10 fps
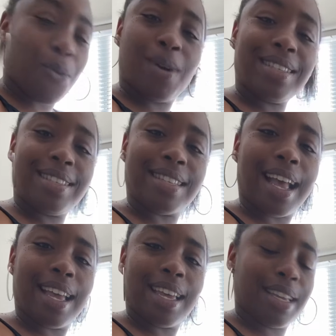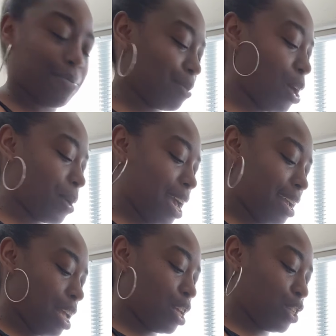what's up? Okay,
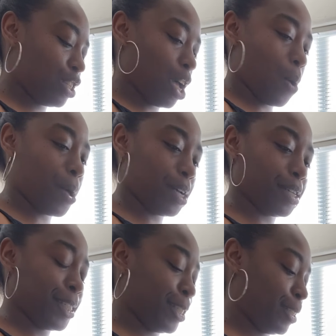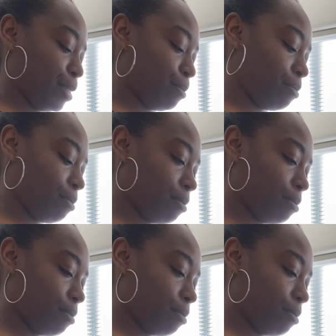so um,